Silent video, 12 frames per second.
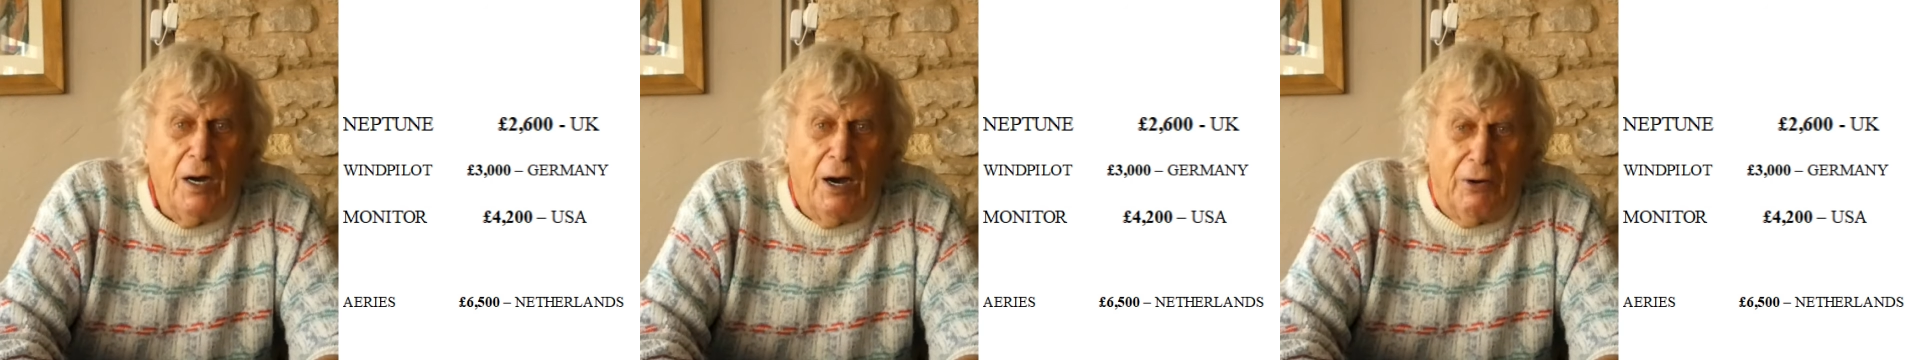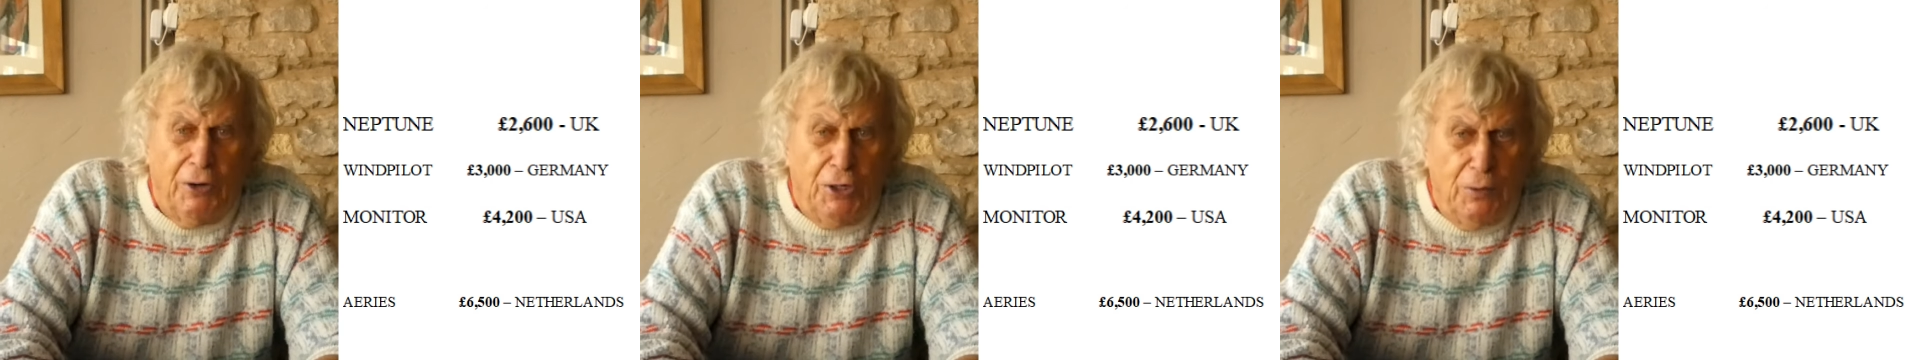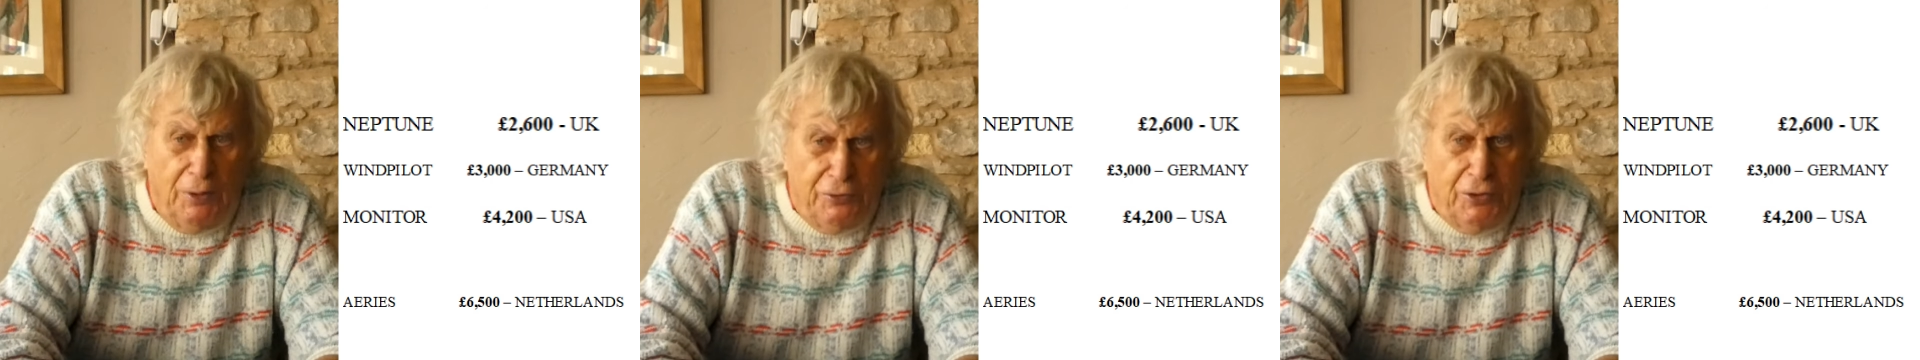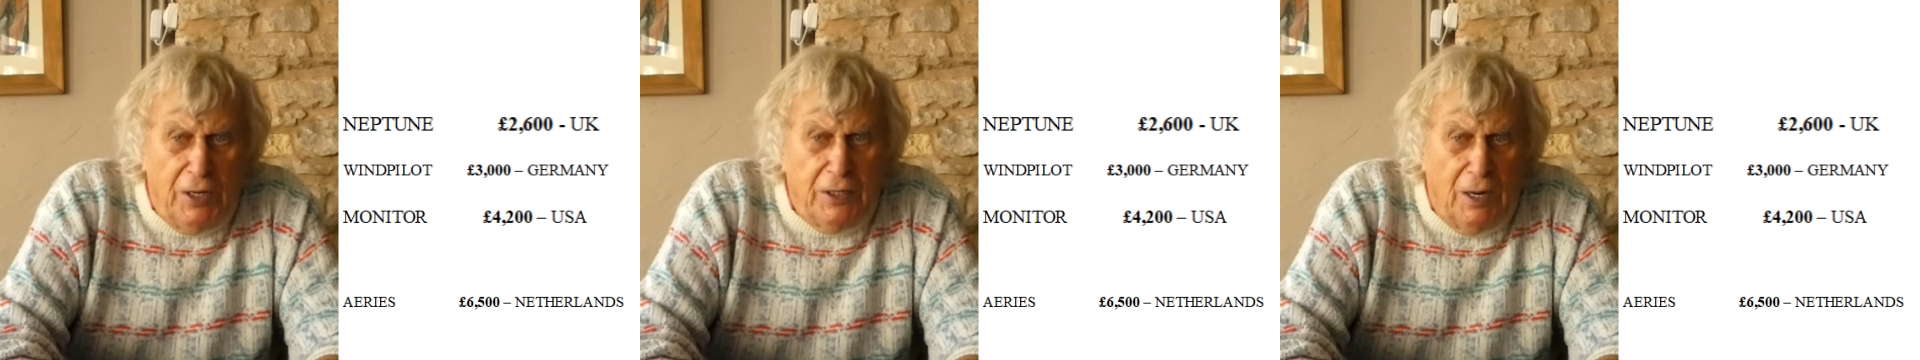are a
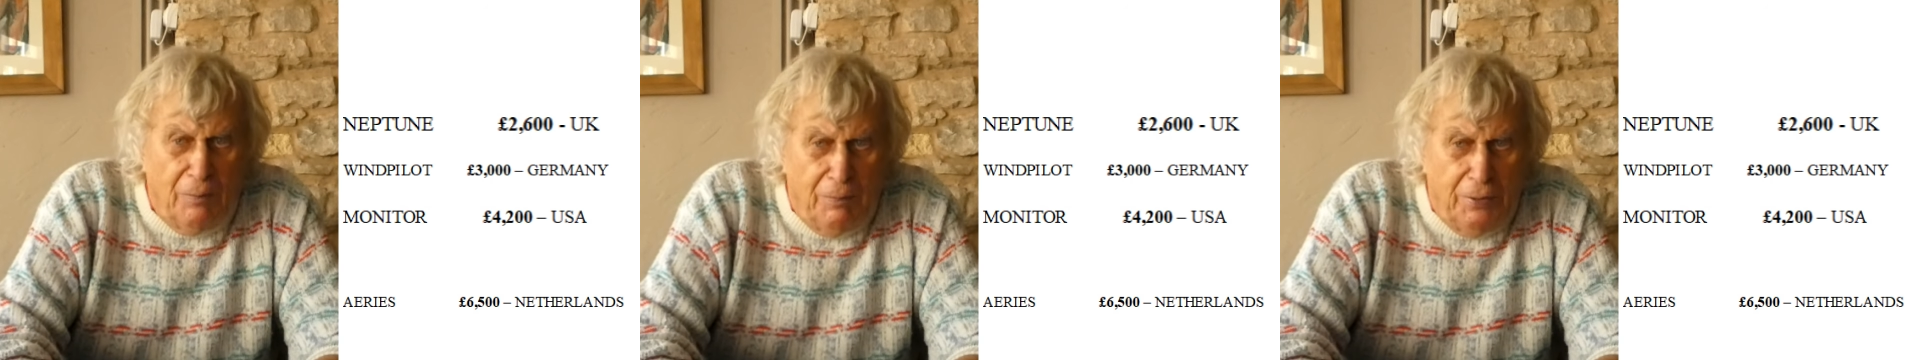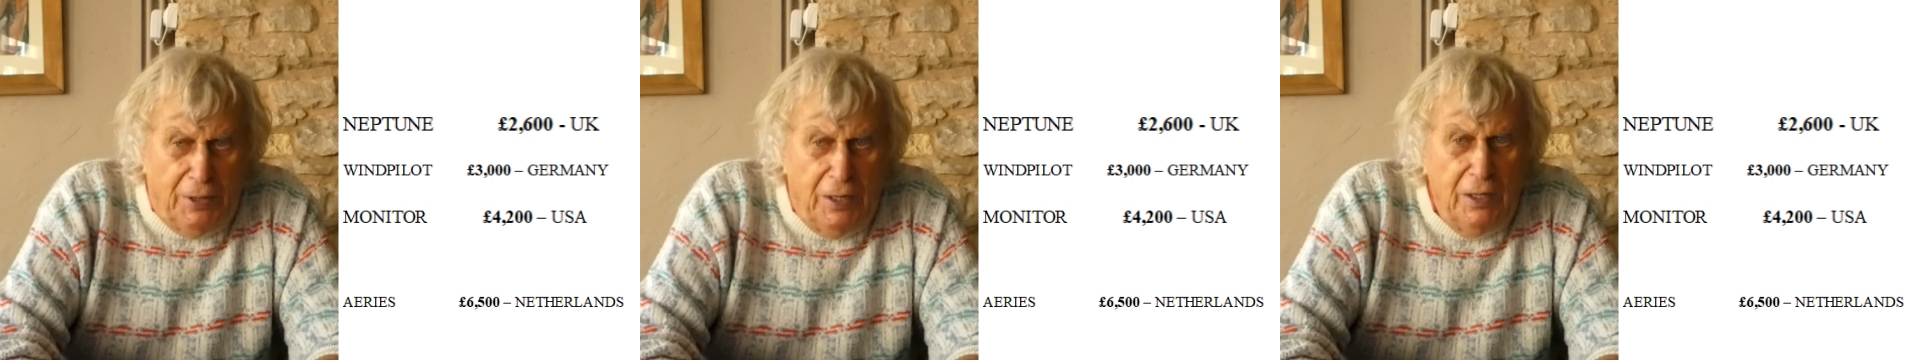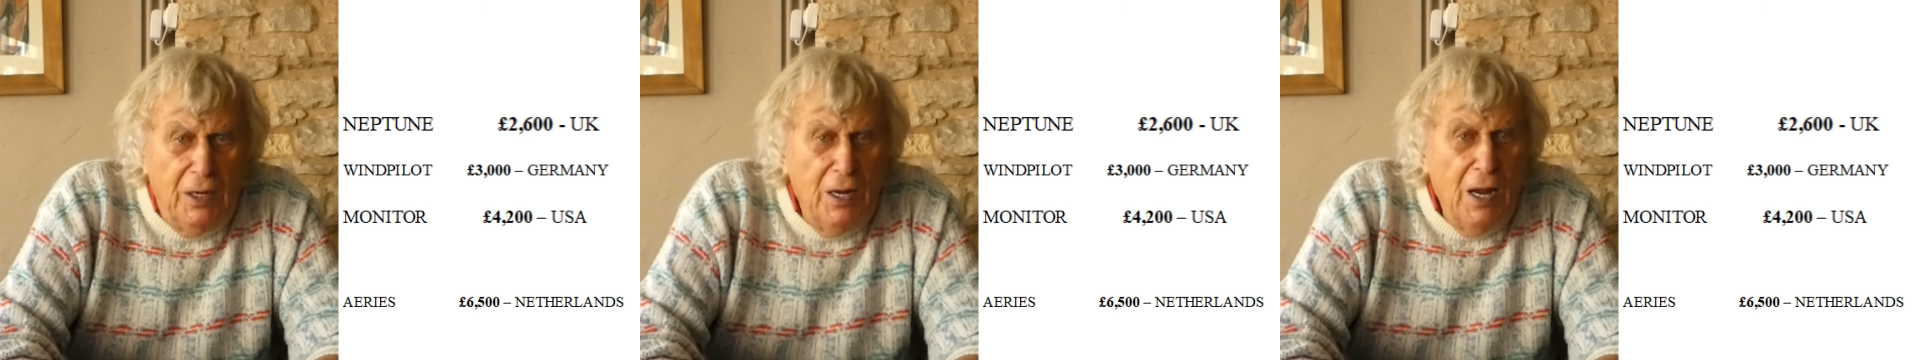USA company,